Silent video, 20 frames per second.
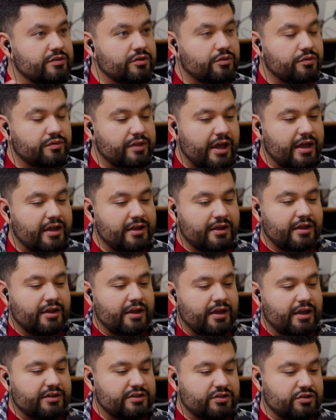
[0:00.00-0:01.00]
that
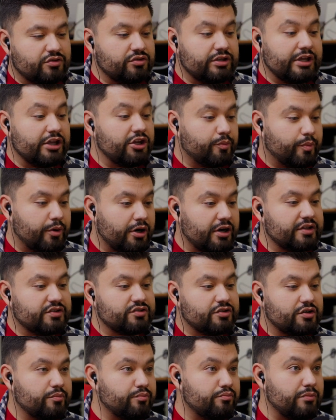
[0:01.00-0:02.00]
to get your product
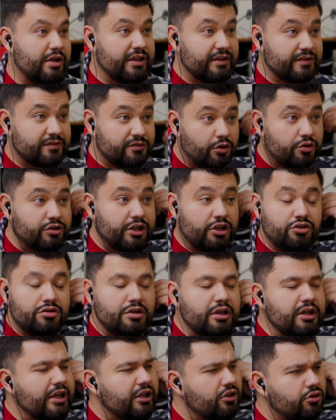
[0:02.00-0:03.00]
start making sold, and
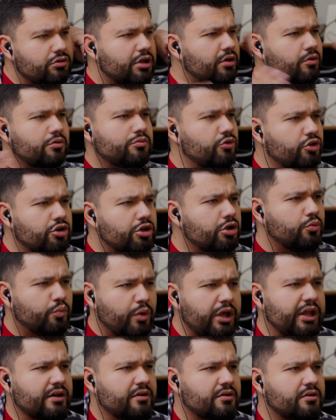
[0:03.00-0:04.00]
you can
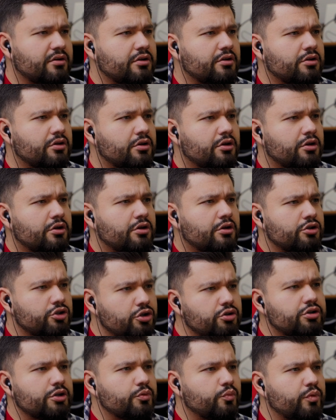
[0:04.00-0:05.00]
win. Right.
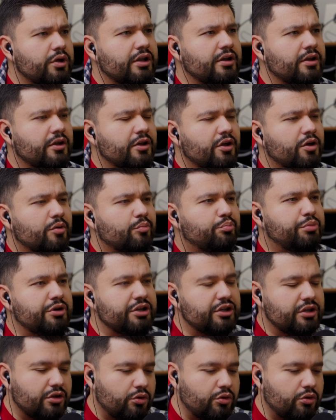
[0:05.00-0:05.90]
You can win. But